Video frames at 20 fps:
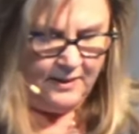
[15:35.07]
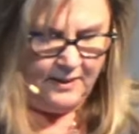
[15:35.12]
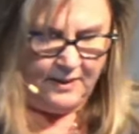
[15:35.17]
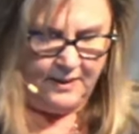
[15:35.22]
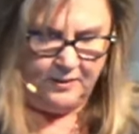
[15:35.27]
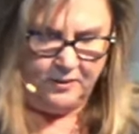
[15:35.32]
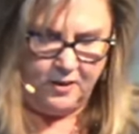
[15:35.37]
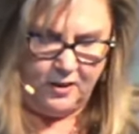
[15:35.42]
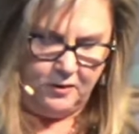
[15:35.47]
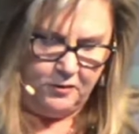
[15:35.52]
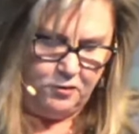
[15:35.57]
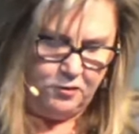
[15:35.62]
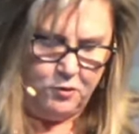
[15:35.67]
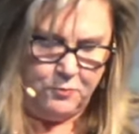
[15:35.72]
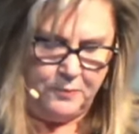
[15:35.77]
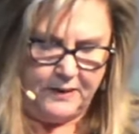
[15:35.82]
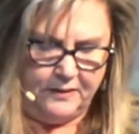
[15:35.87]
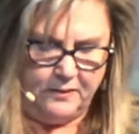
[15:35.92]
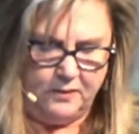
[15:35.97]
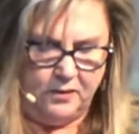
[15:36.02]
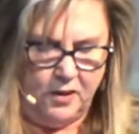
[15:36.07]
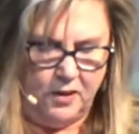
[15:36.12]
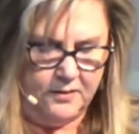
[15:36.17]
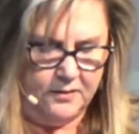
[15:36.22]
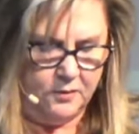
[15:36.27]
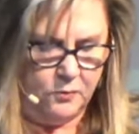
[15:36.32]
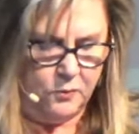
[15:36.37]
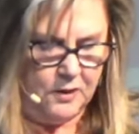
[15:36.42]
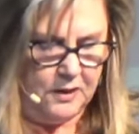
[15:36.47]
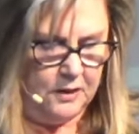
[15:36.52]
He dug through my
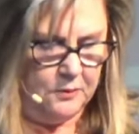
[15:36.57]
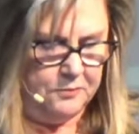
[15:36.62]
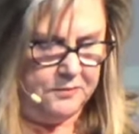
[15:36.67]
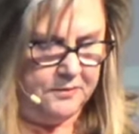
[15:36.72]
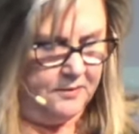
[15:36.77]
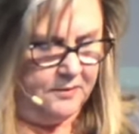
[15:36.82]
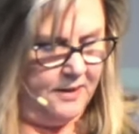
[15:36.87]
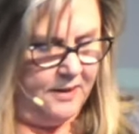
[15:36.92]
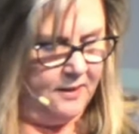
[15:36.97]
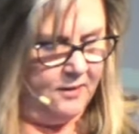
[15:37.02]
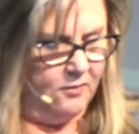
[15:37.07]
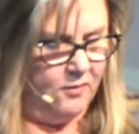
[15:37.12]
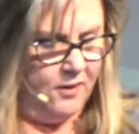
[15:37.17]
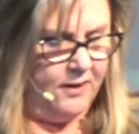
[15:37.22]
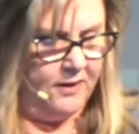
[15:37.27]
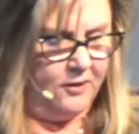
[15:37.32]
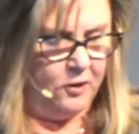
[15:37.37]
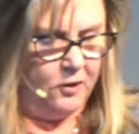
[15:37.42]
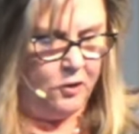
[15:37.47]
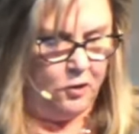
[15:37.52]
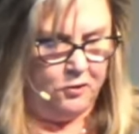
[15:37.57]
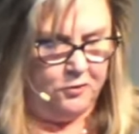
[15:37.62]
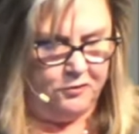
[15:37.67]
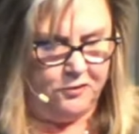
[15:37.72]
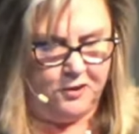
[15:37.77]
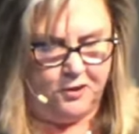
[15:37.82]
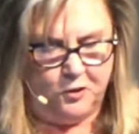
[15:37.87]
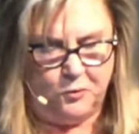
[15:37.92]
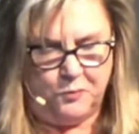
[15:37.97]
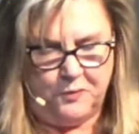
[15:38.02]
closet while I was getting ready to go to
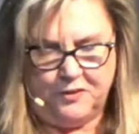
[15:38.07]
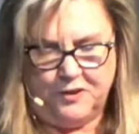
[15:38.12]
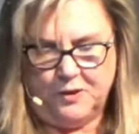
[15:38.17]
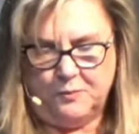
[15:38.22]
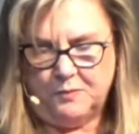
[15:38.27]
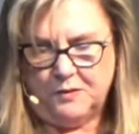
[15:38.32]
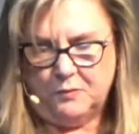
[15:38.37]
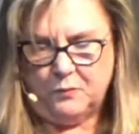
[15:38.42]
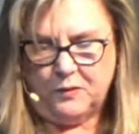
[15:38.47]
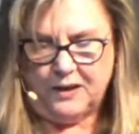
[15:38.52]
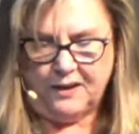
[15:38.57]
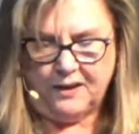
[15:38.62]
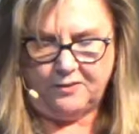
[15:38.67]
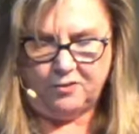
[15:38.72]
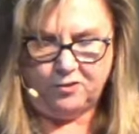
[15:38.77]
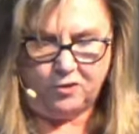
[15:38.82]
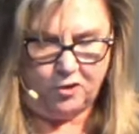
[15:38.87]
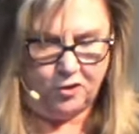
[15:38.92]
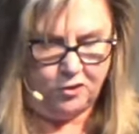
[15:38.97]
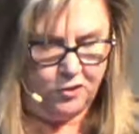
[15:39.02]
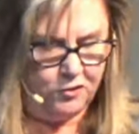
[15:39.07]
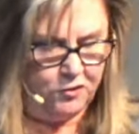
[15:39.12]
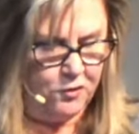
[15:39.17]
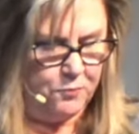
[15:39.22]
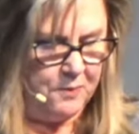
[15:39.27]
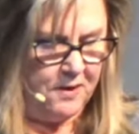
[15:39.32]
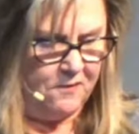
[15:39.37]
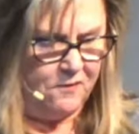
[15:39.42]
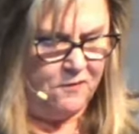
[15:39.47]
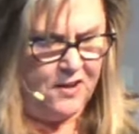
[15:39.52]
dinner with him, and when I searched for
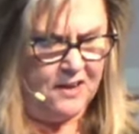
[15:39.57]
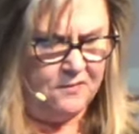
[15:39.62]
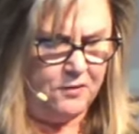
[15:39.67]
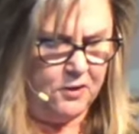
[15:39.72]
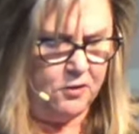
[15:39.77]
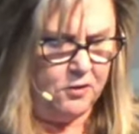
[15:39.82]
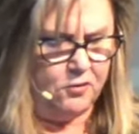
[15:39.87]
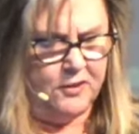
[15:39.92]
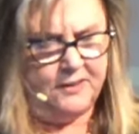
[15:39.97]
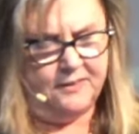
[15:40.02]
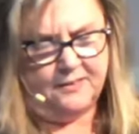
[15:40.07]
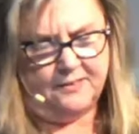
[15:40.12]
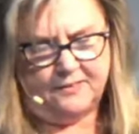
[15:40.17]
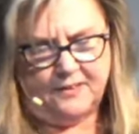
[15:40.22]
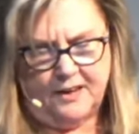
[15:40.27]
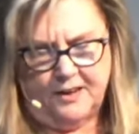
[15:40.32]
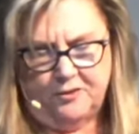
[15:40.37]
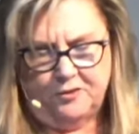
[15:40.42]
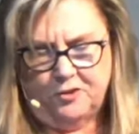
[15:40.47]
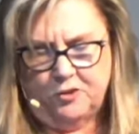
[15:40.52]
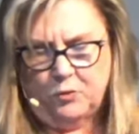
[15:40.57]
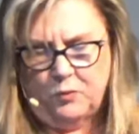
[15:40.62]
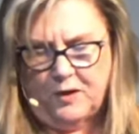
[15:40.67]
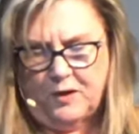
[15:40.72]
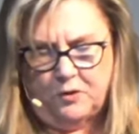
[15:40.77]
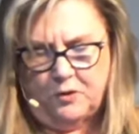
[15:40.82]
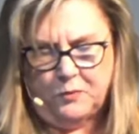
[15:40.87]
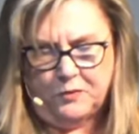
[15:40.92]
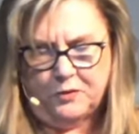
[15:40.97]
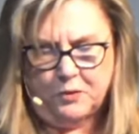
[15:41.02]
my favorite green designer
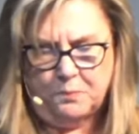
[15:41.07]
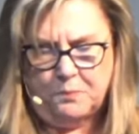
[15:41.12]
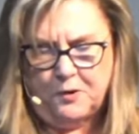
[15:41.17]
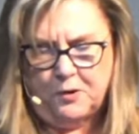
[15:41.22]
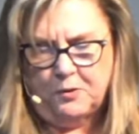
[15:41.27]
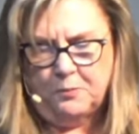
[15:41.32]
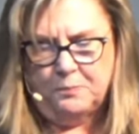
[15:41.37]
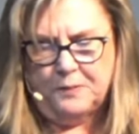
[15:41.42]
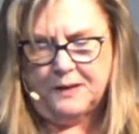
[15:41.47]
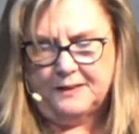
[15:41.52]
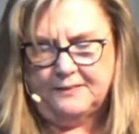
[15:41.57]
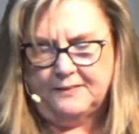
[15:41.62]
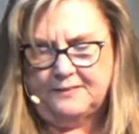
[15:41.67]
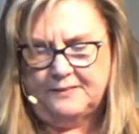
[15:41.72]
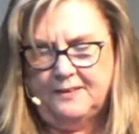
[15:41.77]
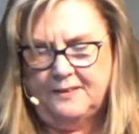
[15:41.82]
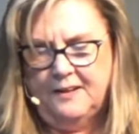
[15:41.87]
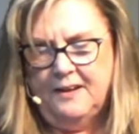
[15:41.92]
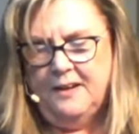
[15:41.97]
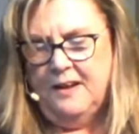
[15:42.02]
sweater with the pearl buttons,